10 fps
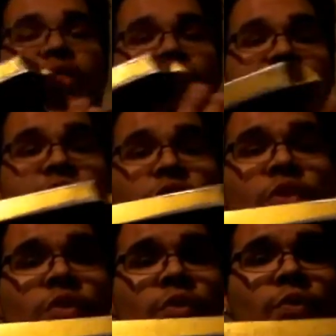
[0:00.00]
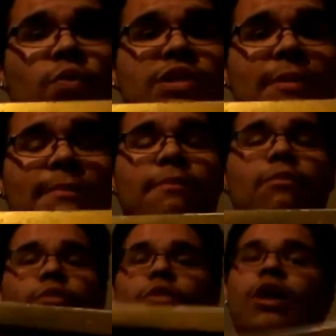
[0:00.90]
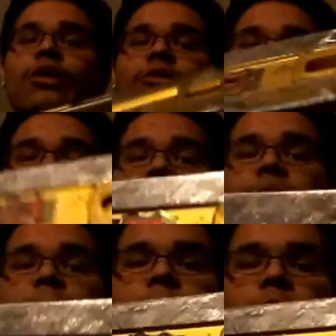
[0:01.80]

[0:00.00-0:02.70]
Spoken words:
This was one of